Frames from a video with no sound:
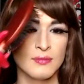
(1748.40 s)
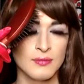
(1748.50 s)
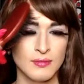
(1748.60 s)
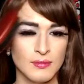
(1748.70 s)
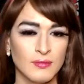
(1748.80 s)

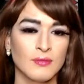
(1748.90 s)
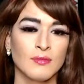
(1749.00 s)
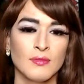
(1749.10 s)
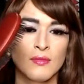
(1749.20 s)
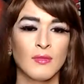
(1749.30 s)

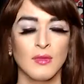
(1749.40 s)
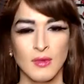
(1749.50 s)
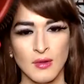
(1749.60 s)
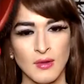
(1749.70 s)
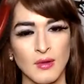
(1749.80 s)

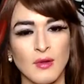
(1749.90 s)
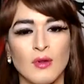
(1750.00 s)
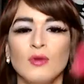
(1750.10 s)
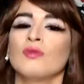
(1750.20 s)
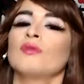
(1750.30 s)

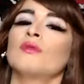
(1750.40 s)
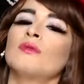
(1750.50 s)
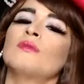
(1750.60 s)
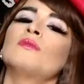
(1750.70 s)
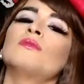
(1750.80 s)

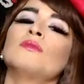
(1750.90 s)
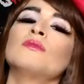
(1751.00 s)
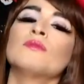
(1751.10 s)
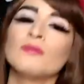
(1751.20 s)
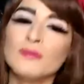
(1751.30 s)

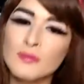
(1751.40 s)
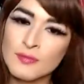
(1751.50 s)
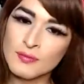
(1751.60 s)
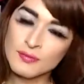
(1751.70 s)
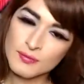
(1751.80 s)

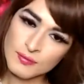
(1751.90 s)
(no one is talking)